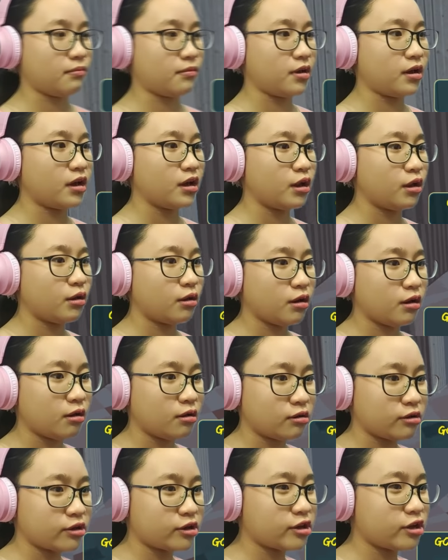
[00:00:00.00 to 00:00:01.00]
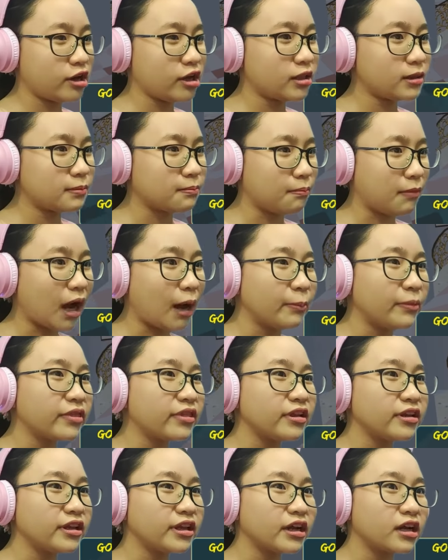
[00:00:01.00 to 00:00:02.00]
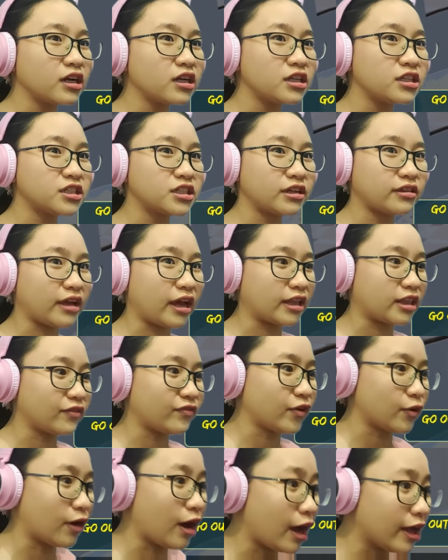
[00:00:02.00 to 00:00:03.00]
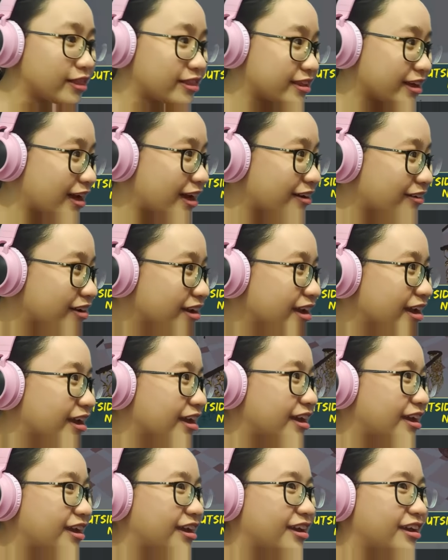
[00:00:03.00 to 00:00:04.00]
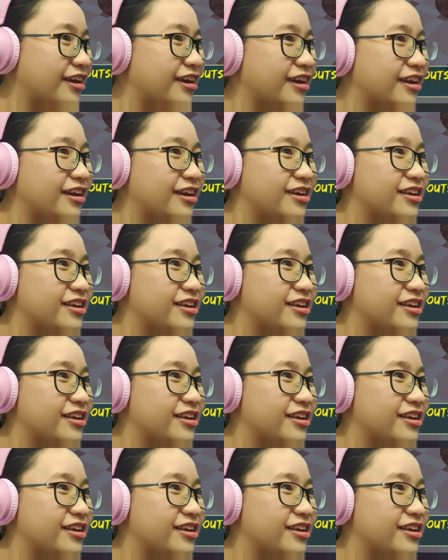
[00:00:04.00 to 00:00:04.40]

Now, where's my bike? Good. Mom isn't here. She's at the veranda. Okay.